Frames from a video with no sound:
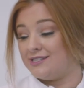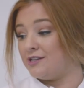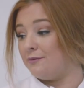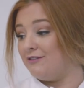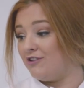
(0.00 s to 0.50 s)

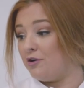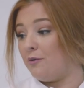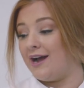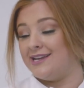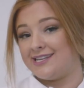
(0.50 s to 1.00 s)
so it
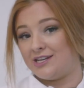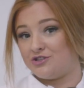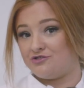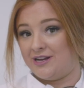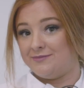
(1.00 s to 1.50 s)
requires
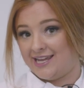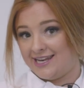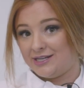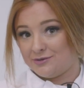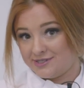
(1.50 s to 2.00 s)
extreme
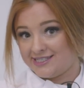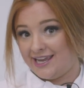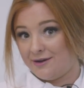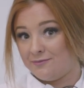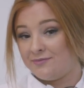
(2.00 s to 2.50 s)
technical
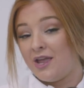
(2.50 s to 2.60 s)
skill.